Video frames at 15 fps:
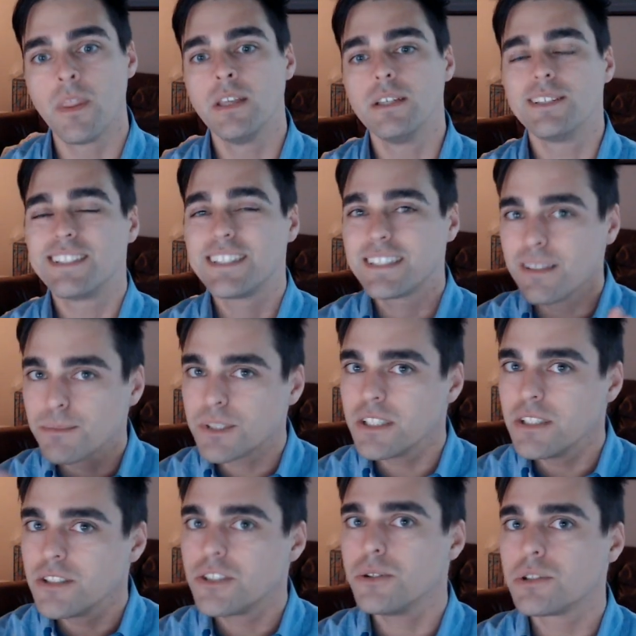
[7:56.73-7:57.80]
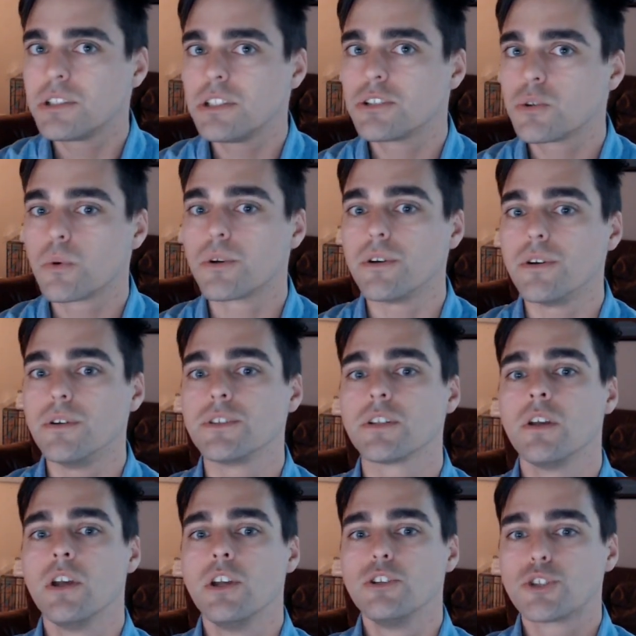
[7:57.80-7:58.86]
substance use disorders
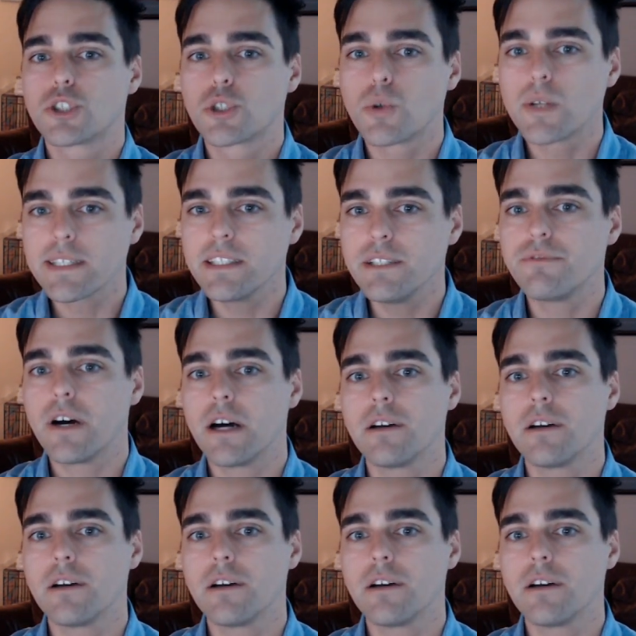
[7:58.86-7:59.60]
strictly follow the